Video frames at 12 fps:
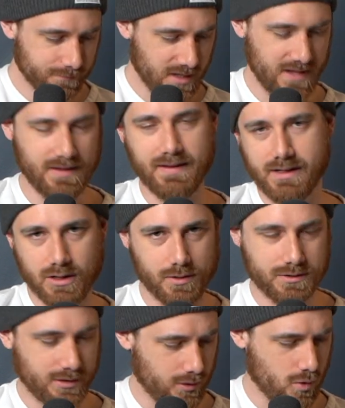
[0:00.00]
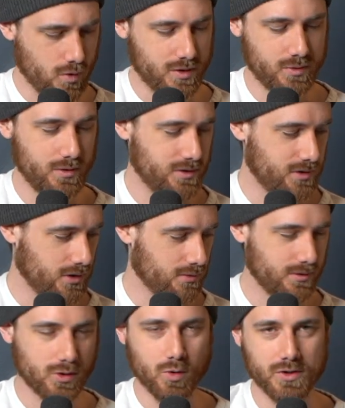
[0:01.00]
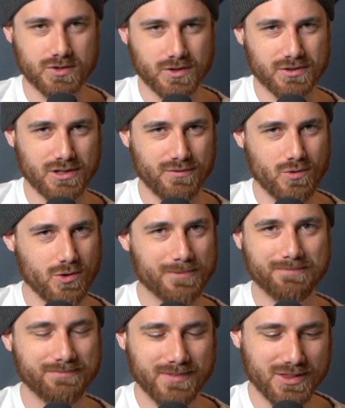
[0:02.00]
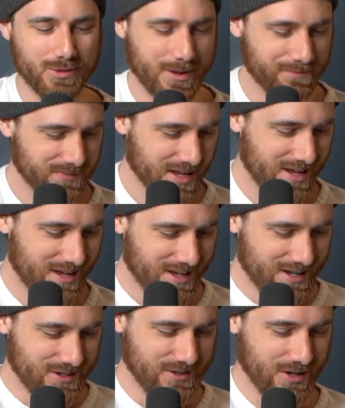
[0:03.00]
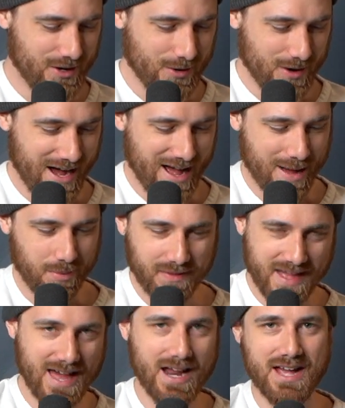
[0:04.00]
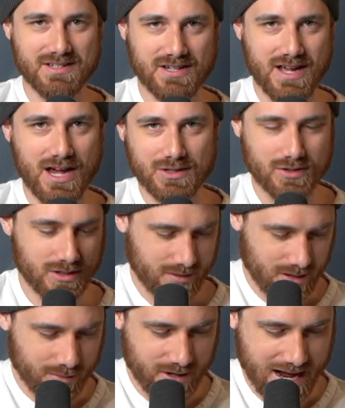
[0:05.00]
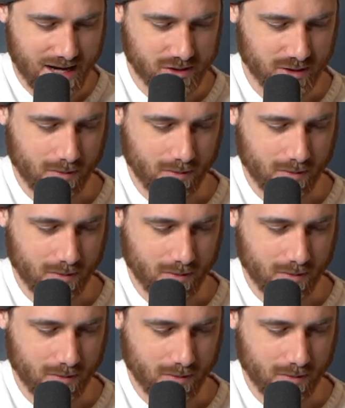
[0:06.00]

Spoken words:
And then they go into the chorus, which the chorus starts on the 4, not the 1. So I put that as an asterisk. I put an asterisk